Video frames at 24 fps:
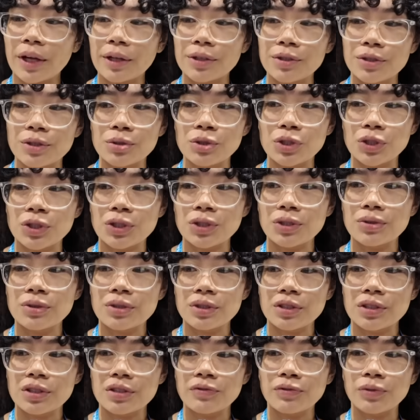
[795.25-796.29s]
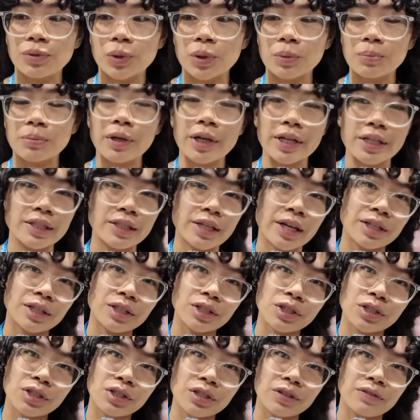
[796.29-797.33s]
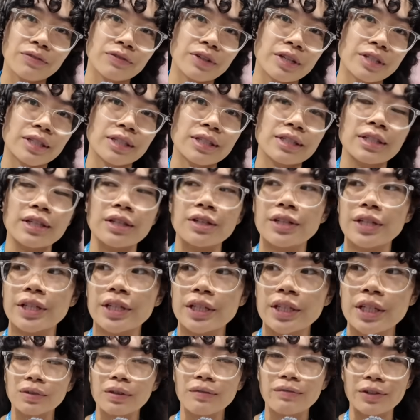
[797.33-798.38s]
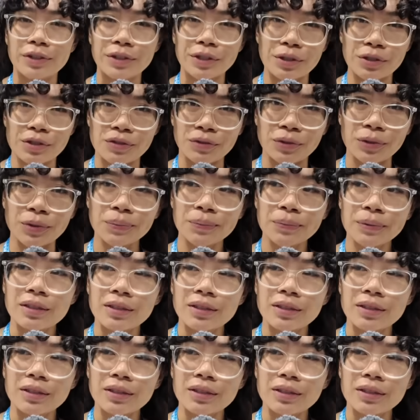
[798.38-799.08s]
I also just use this for price signage if necessary. Very useful.